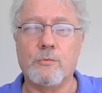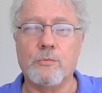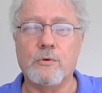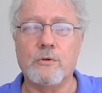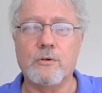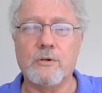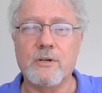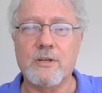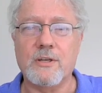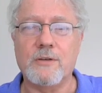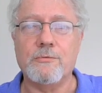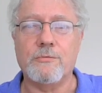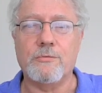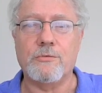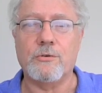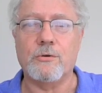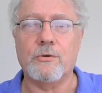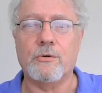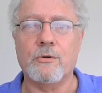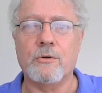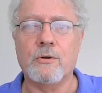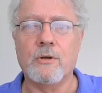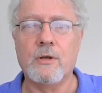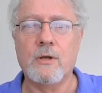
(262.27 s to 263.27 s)
will give
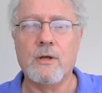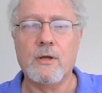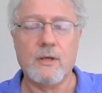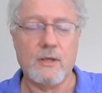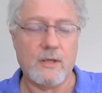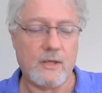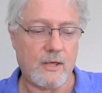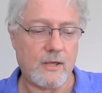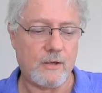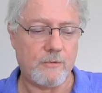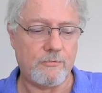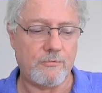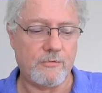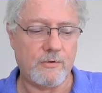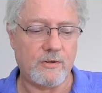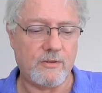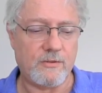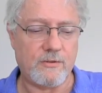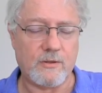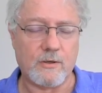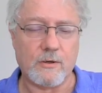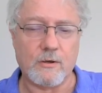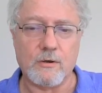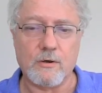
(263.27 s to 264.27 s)
you everything.